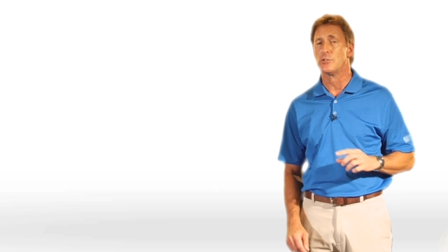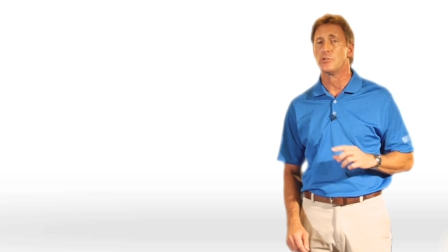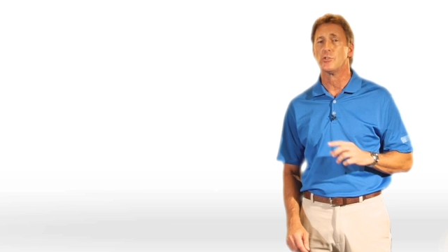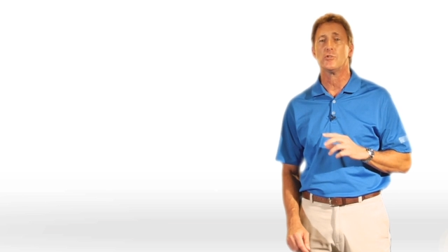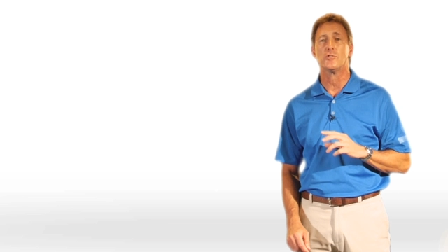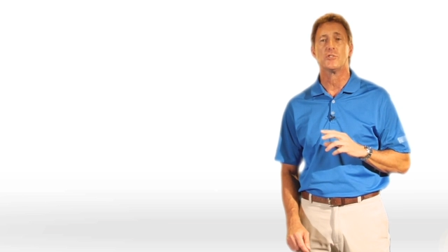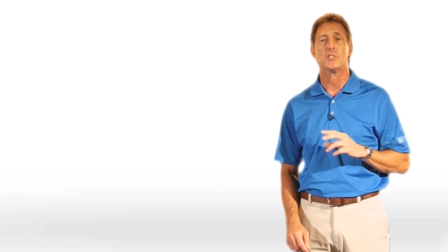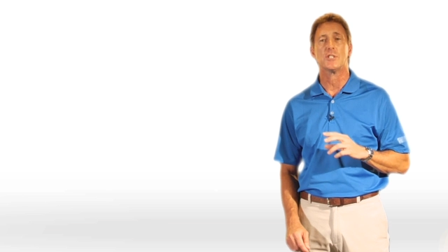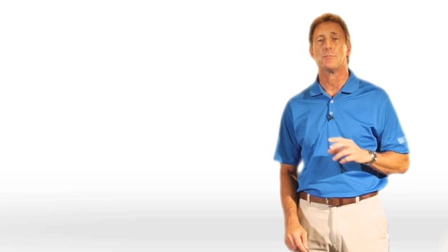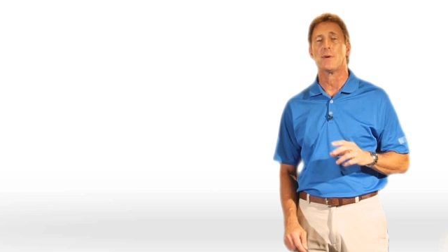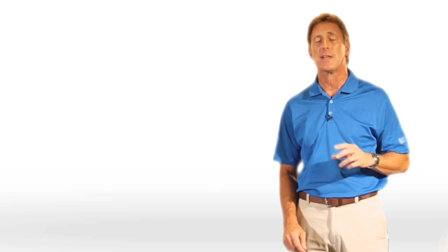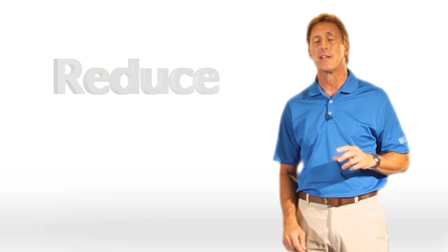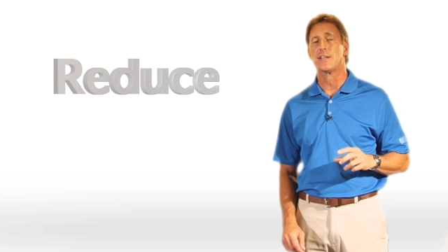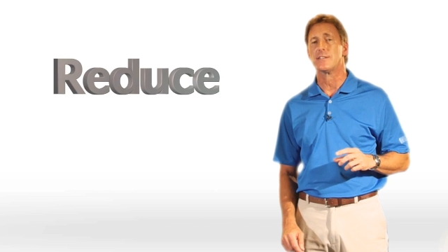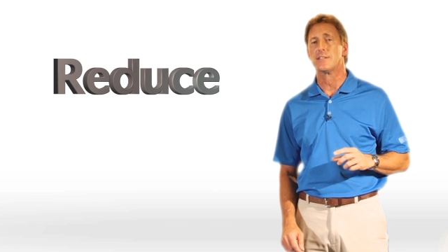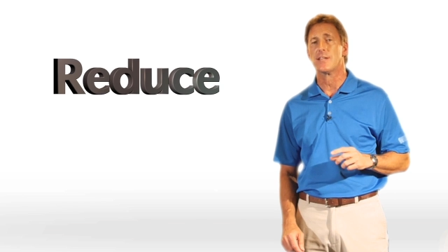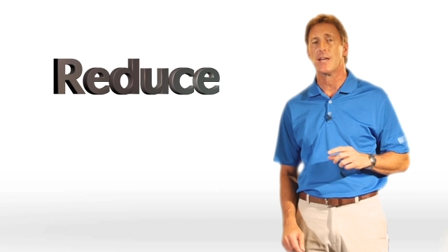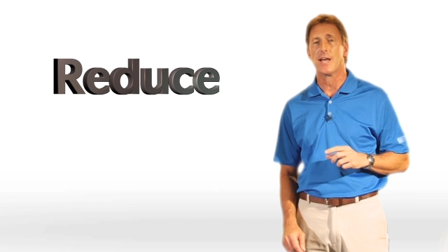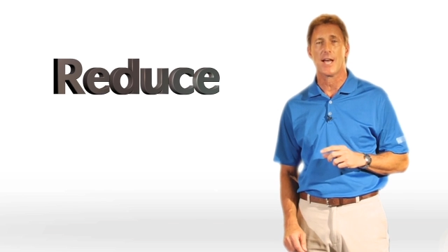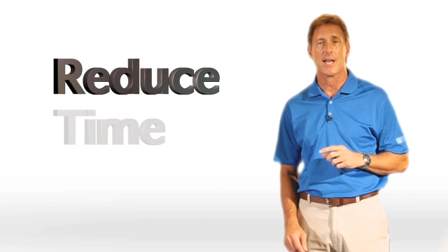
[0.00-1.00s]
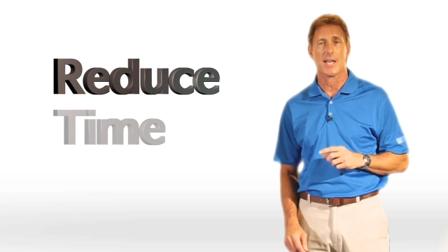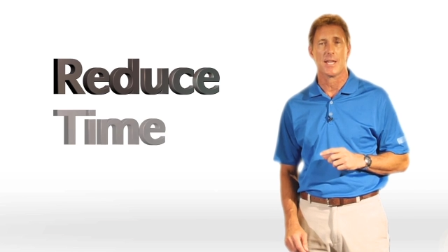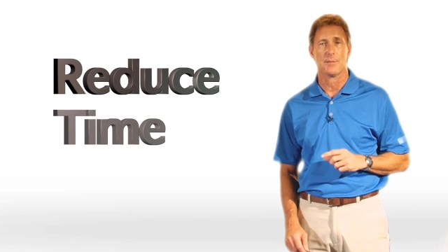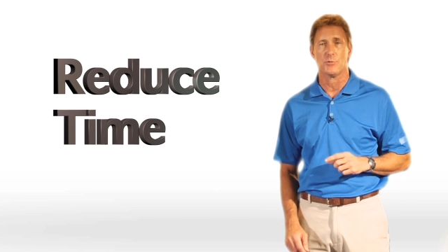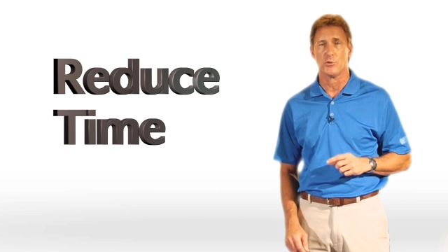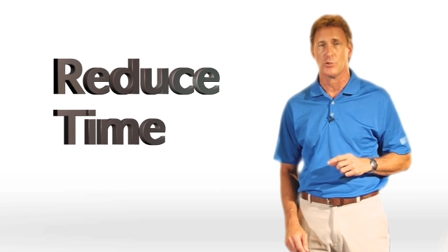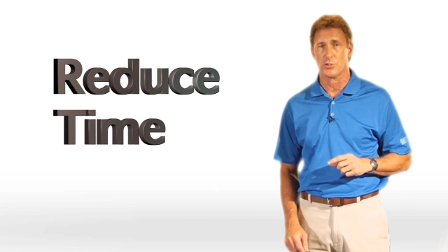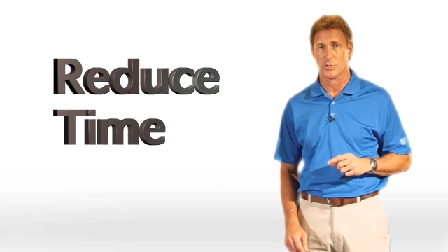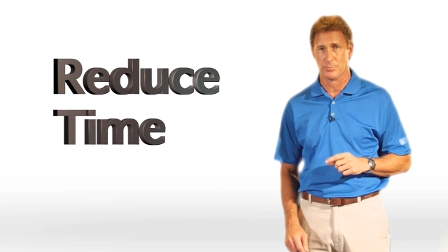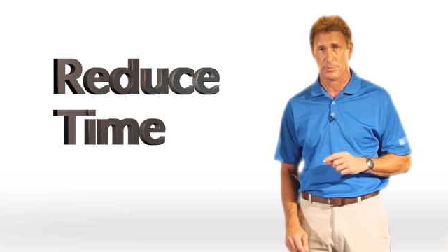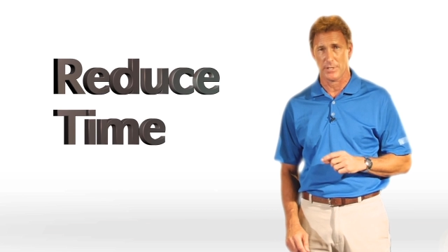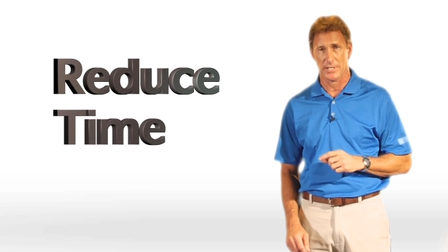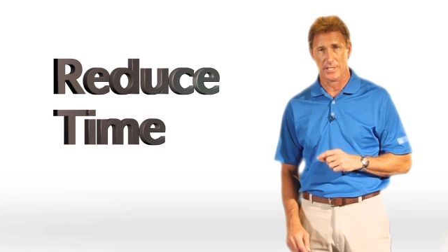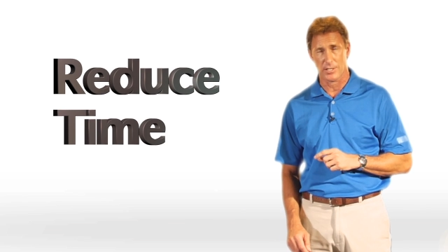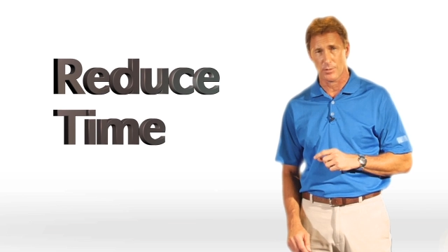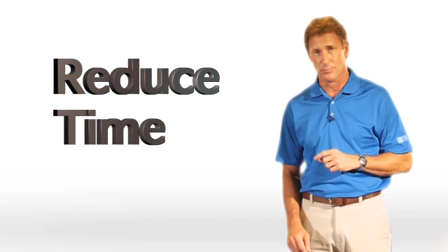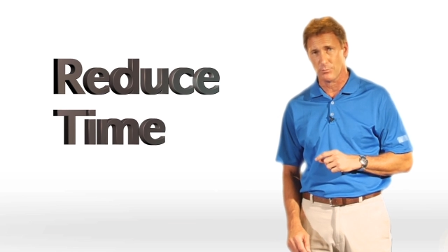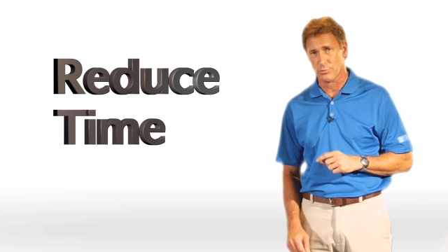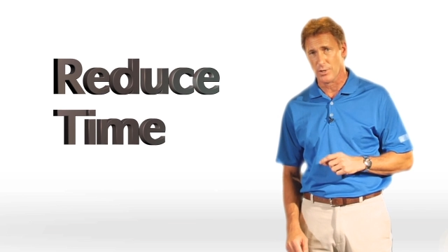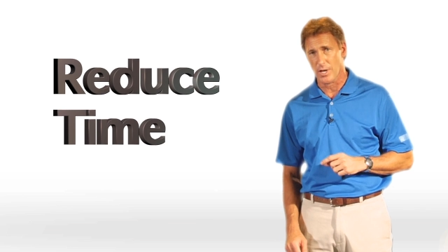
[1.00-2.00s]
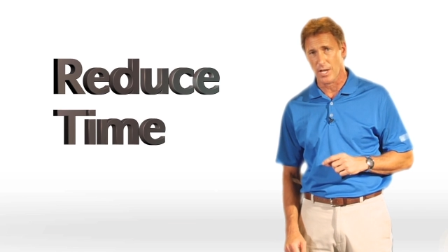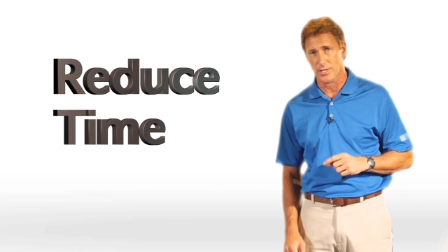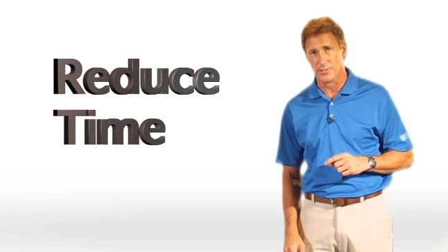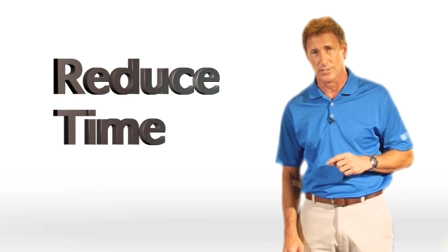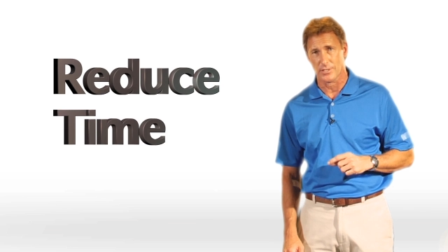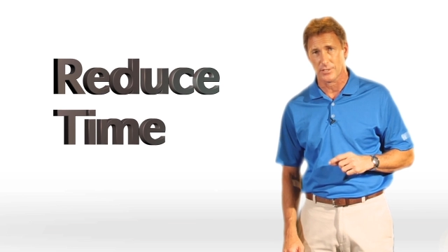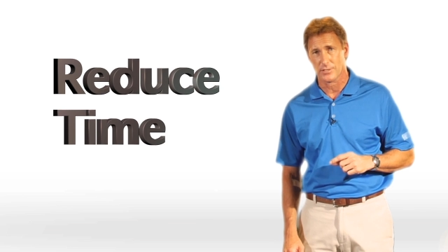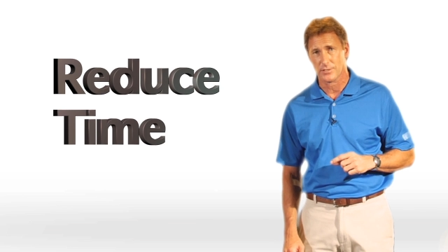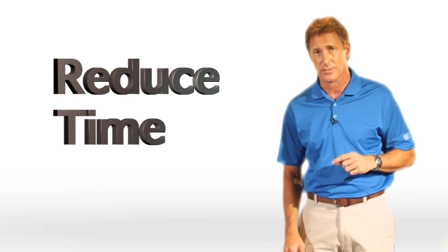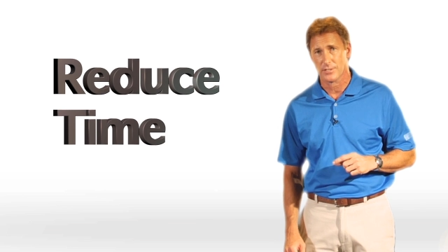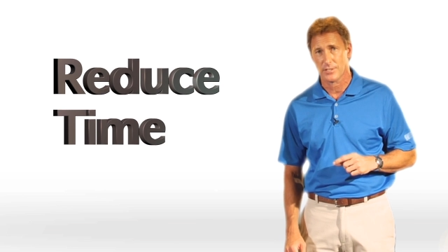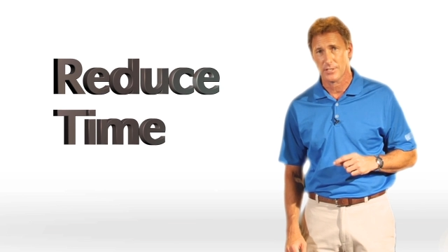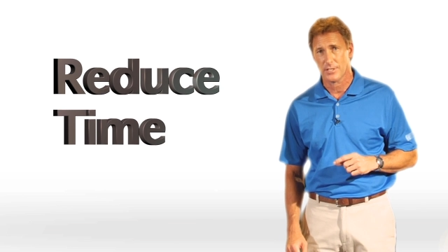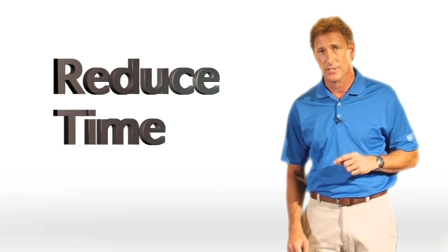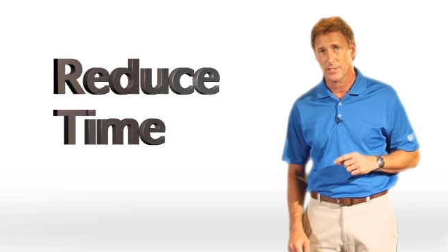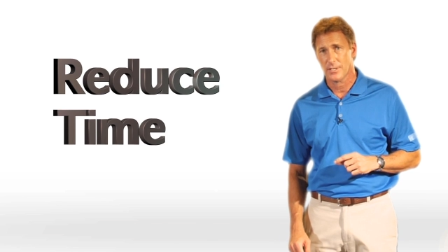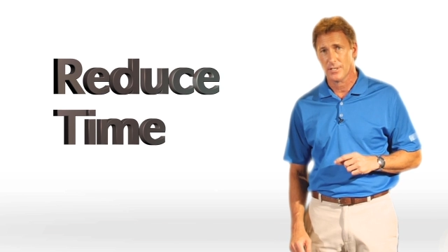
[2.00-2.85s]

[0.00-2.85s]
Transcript: reduce the amount of time you're spending on projects,